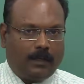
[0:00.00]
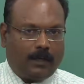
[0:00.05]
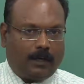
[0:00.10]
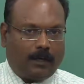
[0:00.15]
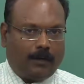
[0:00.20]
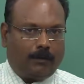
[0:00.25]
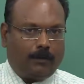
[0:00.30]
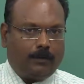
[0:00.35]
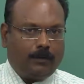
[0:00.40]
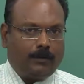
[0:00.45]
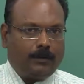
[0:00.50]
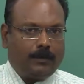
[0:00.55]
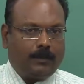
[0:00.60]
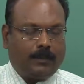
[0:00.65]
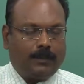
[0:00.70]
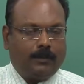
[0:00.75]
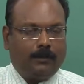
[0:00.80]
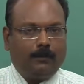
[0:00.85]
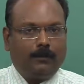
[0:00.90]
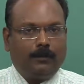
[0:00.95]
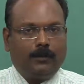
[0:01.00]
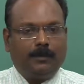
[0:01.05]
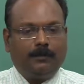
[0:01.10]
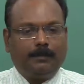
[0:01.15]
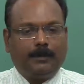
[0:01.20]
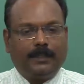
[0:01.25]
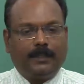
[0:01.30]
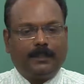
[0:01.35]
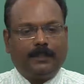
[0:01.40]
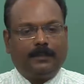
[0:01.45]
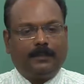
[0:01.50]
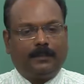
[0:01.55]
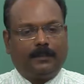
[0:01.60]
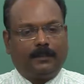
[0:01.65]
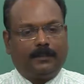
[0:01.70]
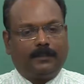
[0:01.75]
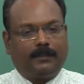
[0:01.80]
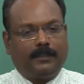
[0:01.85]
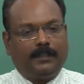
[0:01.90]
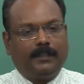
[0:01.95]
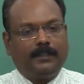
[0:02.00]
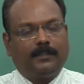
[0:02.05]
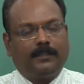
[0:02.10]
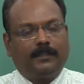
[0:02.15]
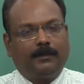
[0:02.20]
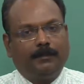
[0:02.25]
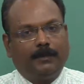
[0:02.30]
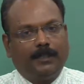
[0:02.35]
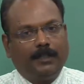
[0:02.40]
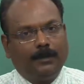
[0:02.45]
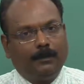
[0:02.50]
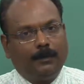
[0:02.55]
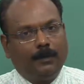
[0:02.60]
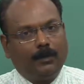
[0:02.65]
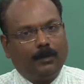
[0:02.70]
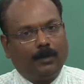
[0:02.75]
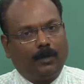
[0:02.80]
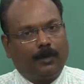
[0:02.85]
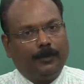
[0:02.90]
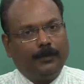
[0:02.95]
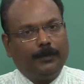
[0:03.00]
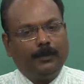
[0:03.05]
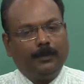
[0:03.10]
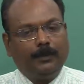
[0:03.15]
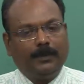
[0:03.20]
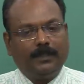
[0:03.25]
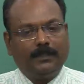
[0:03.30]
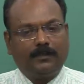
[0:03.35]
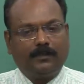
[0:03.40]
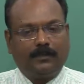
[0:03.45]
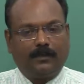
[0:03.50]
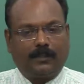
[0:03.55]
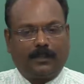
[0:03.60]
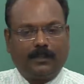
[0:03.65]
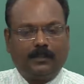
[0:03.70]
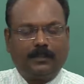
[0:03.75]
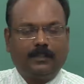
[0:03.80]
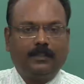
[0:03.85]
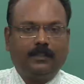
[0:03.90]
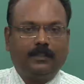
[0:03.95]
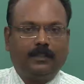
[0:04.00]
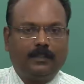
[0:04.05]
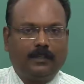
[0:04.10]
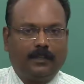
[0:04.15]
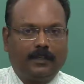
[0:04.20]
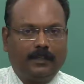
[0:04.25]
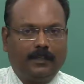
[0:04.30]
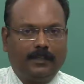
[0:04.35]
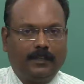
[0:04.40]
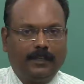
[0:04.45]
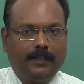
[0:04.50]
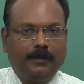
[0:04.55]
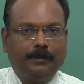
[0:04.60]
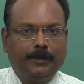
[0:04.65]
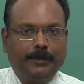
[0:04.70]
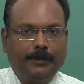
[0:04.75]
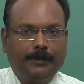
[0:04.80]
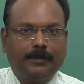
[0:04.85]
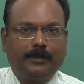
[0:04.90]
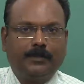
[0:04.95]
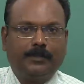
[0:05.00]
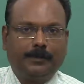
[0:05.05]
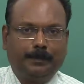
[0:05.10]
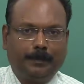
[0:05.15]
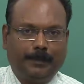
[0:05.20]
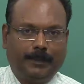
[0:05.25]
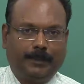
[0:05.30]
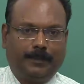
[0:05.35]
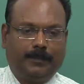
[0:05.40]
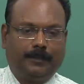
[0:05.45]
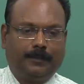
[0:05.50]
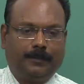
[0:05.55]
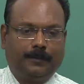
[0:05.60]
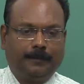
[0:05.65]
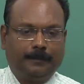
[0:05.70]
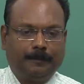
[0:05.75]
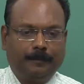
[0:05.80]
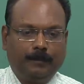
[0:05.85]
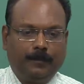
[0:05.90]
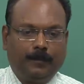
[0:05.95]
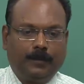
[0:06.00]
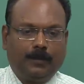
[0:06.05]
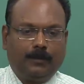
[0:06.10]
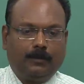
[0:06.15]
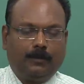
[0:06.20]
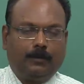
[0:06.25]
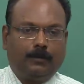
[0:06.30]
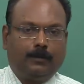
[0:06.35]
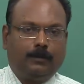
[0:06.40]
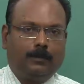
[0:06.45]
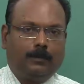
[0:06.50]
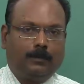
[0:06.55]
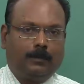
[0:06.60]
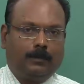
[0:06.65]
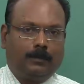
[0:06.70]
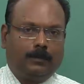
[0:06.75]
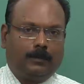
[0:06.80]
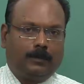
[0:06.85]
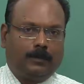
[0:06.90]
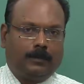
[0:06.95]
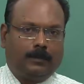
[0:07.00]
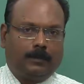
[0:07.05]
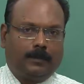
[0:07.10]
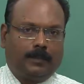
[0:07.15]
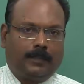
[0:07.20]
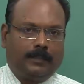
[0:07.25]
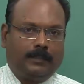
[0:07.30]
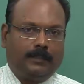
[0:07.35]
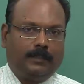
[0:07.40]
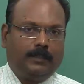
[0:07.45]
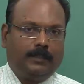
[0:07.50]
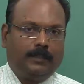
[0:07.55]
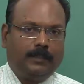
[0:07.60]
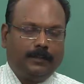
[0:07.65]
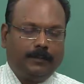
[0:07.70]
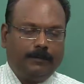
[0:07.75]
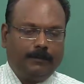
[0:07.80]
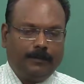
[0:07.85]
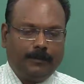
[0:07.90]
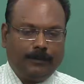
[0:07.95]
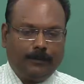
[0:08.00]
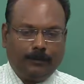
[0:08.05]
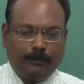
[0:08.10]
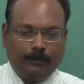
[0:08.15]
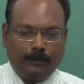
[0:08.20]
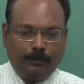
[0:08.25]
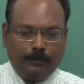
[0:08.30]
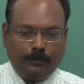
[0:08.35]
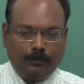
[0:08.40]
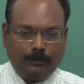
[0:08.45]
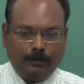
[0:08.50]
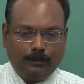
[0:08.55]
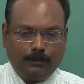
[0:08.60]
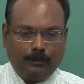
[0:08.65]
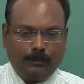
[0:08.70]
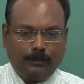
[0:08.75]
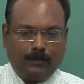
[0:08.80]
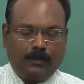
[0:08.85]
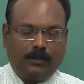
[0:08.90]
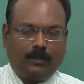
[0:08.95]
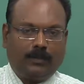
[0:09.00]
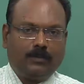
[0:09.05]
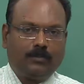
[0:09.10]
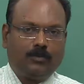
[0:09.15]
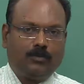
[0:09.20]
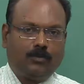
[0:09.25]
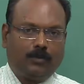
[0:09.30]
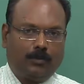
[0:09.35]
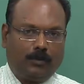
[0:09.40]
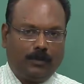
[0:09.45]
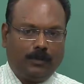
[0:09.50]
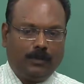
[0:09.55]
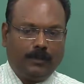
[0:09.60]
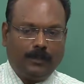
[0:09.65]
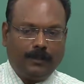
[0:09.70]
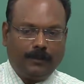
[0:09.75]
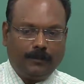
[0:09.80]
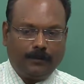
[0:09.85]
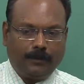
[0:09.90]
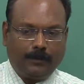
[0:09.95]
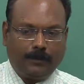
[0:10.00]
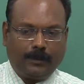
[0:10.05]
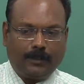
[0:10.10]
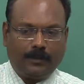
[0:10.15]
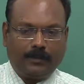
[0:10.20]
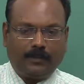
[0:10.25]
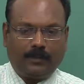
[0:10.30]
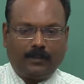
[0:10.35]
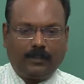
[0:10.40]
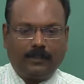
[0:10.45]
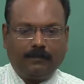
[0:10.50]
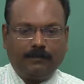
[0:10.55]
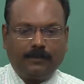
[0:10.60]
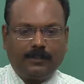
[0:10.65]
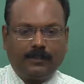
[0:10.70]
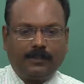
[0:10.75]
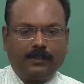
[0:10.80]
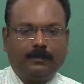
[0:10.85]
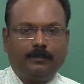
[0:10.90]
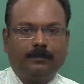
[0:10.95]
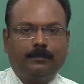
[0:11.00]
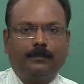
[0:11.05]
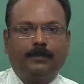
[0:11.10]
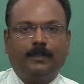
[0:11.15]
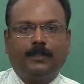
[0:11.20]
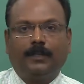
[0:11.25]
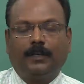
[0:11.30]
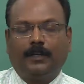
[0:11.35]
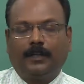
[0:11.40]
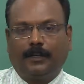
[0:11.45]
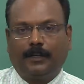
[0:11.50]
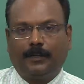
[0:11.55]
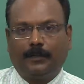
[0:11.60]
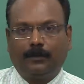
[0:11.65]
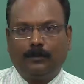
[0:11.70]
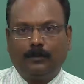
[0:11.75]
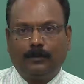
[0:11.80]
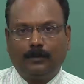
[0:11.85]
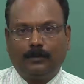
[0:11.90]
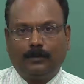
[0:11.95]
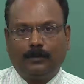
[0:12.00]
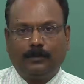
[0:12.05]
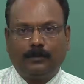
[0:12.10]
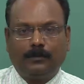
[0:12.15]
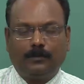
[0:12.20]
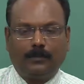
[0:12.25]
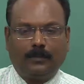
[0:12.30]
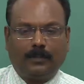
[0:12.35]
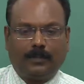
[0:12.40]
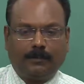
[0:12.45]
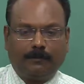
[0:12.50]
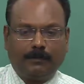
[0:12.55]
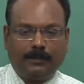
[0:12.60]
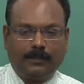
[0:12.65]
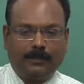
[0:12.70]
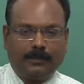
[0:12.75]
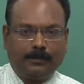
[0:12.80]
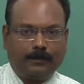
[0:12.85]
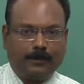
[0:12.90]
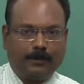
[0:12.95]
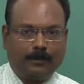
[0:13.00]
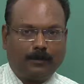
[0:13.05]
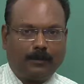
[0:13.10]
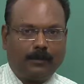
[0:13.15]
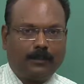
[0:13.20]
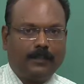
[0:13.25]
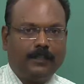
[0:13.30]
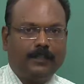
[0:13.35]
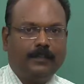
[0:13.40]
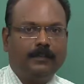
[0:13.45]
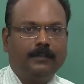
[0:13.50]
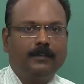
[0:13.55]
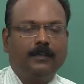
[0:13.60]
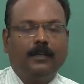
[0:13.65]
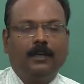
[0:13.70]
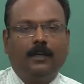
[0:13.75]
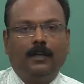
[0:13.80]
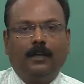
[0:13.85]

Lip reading: I also concluded by saying something about how you can structure and deliver your speech. So I said that you start strongly, you can start with some anecdotes, start with some startling